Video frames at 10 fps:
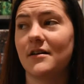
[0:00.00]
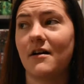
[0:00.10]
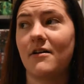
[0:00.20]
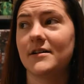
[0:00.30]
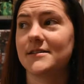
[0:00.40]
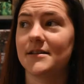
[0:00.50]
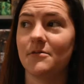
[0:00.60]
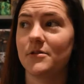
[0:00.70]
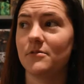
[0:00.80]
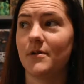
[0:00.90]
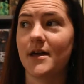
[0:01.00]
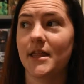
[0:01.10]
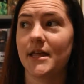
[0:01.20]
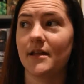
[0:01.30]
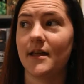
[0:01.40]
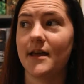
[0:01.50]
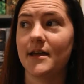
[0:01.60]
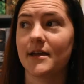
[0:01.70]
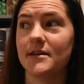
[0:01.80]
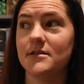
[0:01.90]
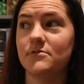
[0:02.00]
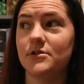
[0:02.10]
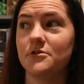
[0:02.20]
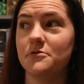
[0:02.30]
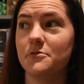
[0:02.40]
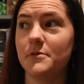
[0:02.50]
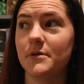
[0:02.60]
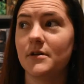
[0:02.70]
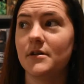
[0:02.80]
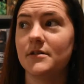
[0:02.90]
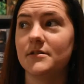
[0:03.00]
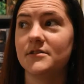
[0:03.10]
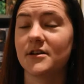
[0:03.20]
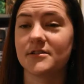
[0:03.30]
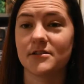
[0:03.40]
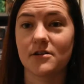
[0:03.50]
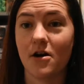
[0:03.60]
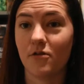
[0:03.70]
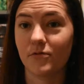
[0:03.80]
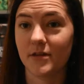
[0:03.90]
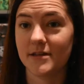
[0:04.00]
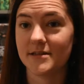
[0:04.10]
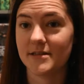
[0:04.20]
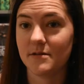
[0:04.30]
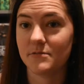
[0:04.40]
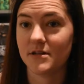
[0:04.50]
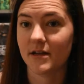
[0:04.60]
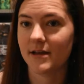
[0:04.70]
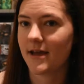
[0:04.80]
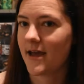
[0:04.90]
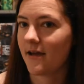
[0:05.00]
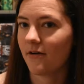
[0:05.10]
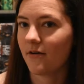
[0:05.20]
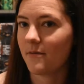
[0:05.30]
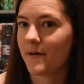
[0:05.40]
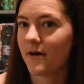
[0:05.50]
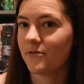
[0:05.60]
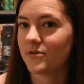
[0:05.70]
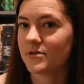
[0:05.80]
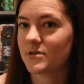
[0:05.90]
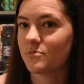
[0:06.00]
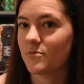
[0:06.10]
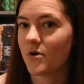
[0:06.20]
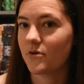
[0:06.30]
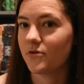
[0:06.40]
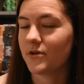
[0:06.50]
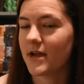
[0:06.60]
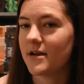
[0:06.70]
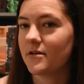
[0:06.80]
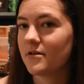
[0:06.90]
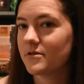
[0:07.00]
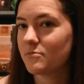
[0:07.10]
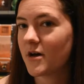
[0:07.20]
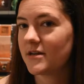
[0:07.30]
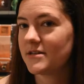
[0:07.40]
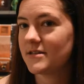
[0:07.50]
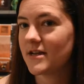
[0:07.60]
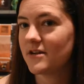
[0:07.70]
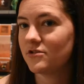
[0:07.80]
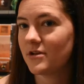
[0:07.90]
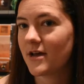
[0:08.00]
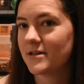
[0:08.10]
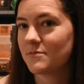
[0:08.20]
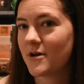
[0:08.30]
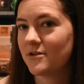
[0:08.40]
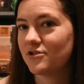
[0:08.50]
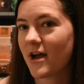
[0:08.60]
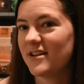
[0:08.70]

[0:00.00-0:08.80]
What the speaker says: honestly, with the way that like YouTube does not really seem to care about the small creators monetization as much, I